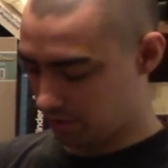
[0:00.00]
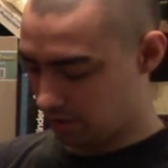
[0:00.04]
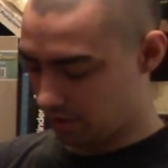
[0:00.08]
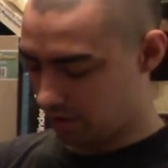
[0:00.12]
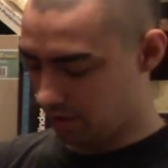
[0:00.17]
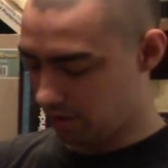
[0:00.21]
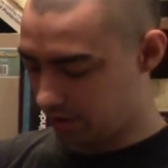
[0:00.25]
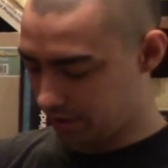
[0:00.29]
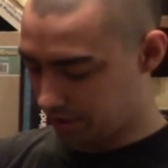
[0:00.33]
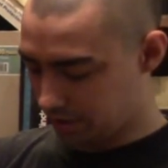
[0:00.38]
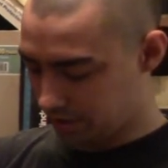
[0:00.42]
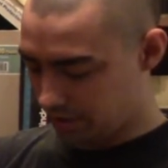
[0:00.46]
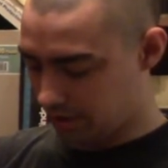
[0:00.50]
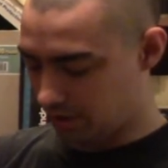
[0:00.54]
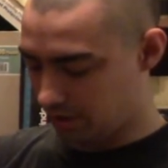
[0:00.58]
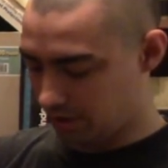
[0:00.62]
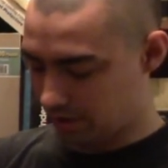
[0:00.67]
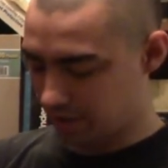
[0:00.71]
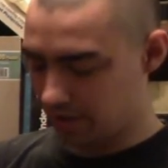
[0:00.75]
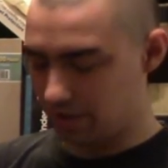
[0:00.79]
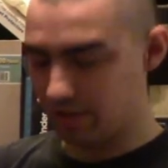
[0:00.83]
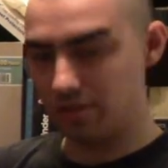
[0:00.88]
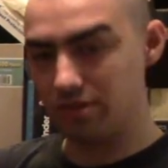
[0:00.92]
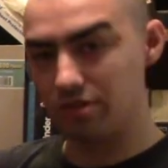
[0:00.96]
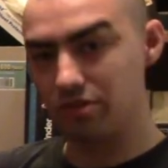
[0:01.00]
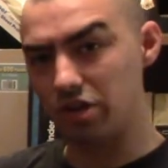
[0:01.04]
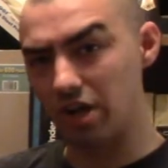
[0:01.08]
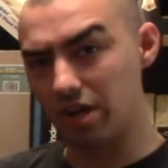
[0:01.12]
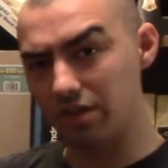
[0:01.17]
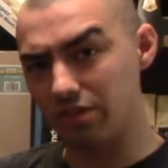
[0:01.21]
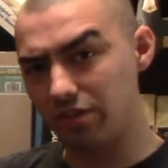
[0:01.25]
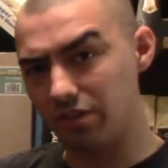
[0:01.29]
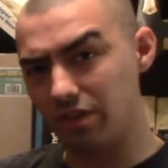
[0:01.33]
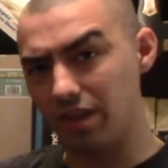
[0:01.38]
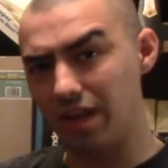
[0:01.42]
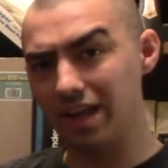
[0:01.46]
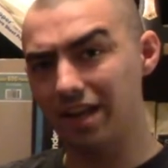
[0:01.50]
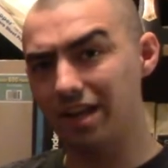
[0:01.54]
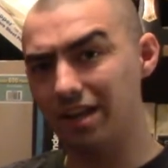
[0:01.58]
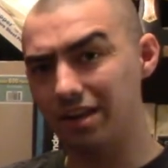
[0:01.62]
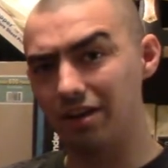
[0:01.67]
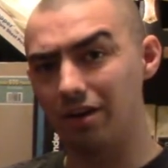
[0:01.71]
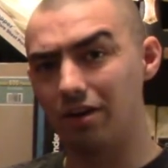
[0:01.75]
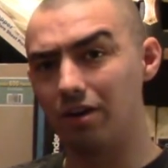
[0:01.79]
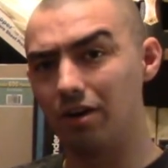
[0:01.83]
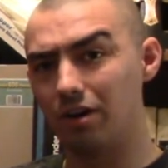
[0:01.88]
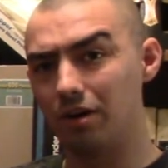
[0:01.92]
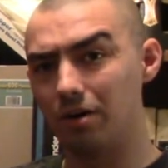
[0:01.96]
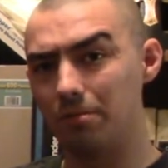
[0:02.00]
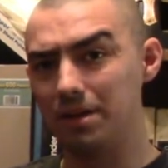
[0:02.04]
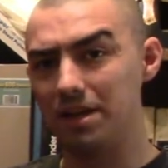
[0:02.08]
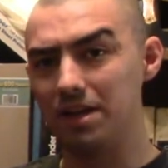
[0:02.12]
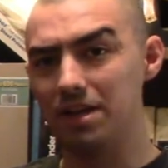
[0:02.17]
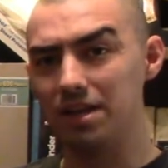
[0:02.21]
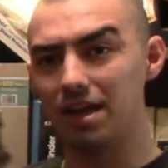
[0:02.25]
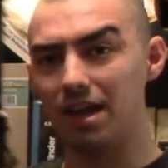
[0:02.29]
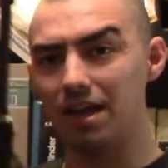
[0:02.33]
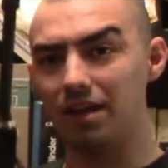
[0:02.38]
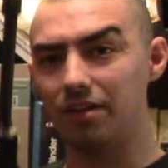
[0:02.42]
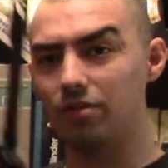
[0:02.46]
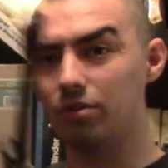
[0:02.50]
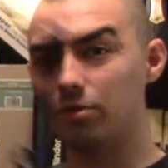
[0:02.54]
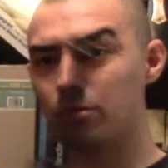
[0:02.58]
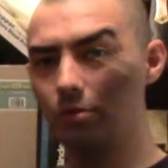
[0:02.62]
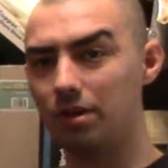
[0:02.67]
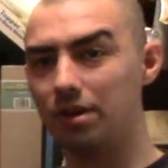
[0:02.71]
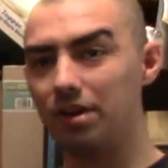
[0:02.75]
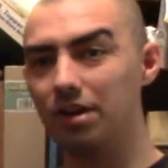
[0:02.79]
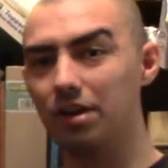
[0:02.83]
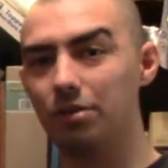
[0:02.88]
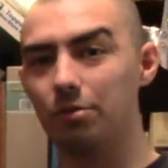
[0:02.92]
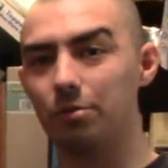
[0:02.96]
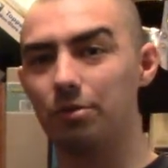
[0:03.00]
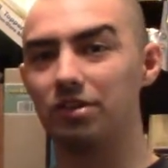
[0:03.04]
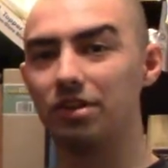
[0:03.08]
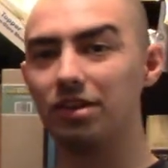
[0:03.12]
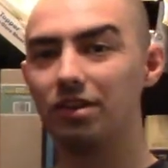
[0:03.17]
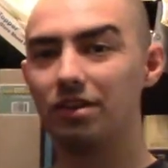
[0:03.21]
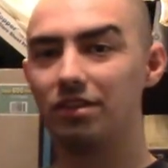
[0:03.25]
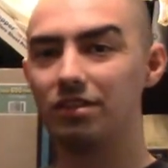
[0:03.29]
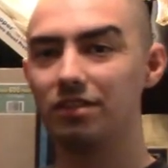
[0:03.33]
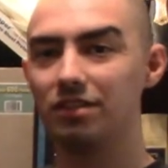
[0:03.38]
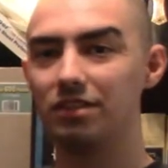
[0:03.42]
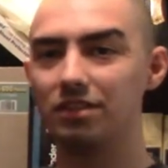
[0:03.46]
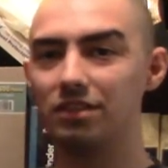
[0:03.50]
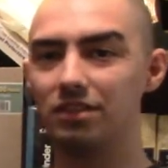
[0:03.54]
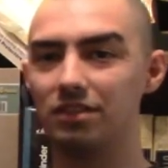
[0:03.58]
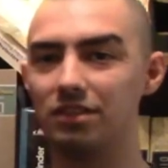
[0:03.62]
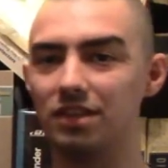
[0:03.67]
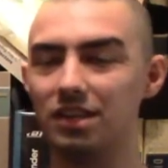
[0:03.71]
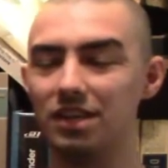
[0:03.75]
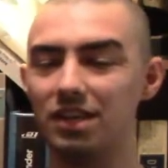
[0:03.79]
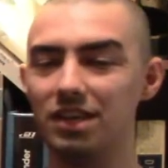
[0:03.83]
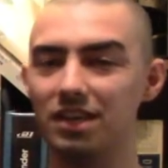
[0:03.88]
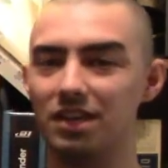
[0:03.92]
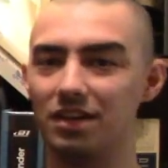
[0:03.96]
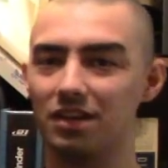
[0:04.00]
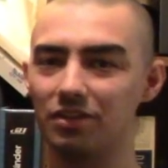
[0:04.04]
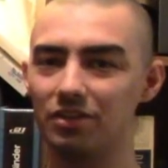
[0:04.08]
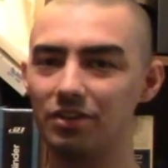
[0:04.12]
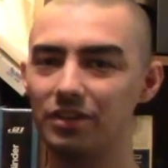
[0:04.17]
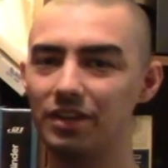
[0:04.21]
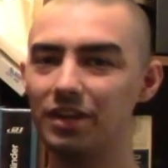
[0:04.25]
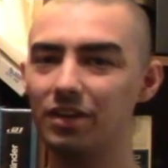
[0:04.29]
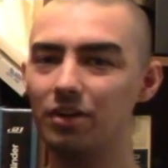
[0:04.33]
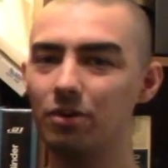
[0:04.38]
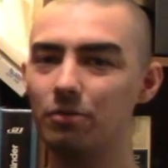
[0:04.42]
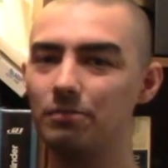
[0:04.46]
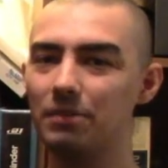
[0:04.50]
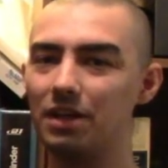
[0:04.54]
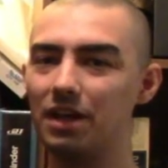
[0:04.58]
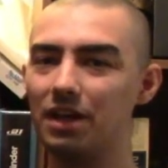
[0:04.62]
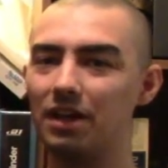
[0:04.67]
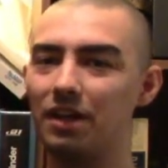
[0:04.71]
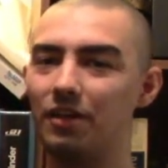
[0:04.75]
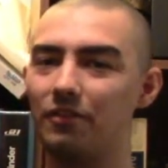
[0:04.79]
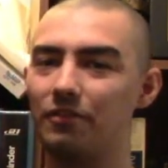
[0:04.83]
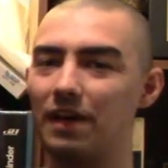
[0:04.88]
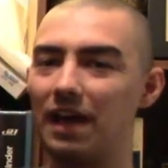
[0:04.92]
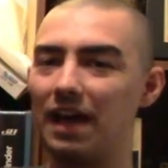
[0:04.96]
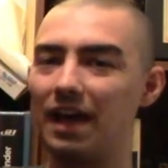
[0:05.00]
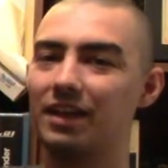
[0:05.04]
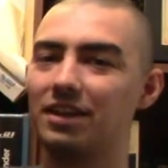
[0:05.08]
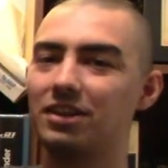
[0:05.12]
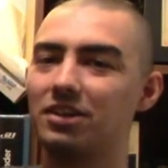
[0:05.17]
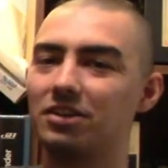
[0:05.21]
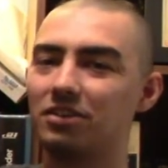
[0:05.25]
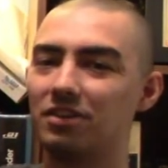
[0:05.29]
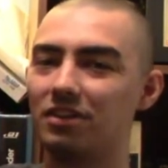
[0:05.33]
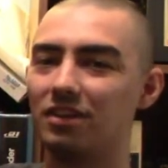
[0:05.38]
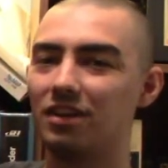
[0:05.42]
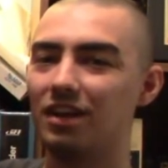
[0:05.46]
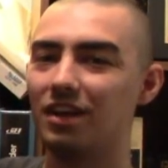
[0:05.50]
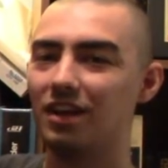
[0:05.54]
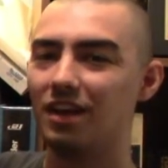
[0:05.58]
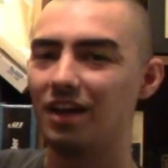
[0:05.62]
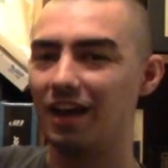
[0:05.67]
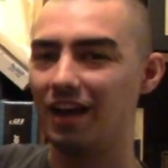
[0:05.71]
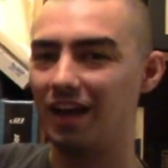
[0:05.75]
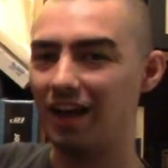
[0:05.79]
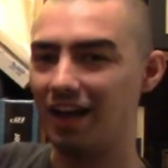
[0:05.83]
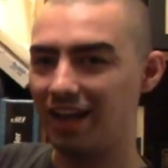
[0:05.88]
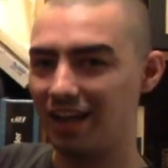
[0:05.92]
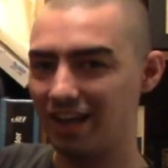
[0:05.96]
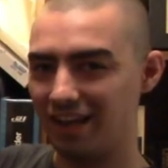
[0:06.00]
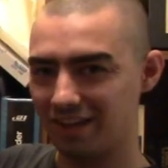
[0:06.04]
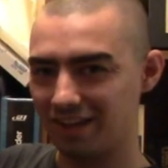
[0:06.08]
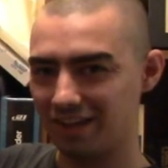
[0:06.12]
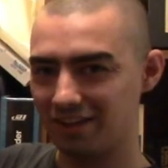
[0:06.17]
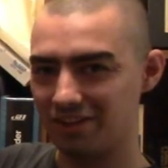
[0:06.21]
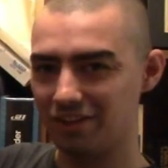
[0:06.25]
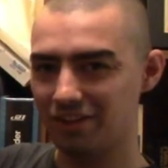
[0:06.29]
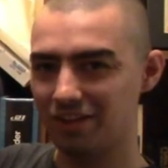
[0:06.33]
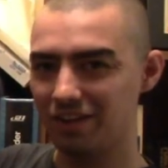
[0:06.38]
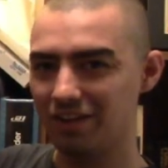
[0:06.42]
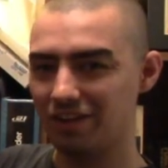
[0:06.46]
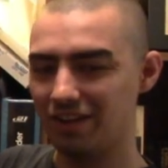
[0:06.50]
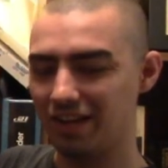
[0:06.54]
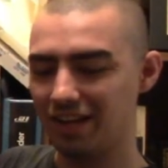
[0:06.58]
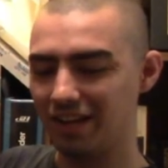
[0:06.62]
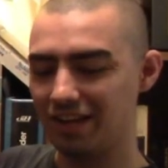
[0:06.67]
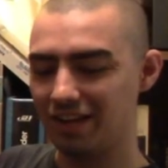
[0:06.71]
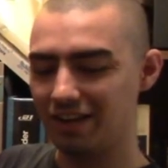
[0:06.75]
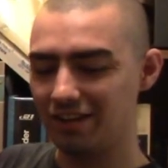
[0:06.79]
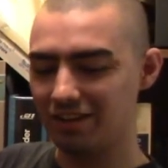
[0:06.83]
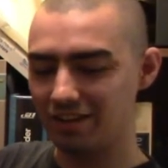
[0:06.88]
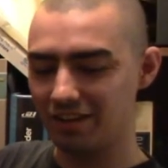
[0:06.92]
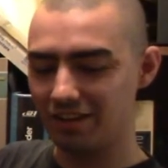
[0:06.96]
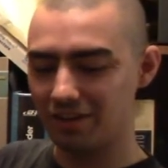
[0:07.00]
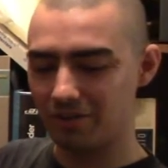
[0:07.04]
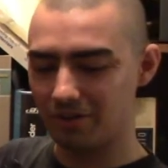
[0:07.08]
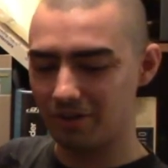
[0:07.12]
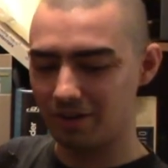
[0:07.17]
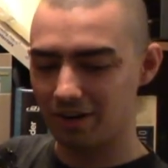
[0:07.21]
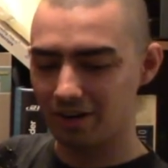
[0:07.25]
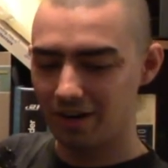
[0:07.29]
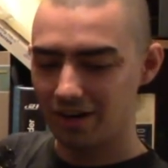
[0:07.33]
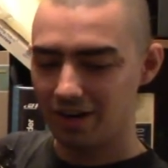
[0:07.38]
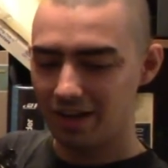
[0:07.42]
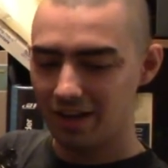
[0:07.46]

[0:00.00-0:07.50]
all in all, is just like an RPK. So, in other words, the Galil manufacturer, Galil and Lior,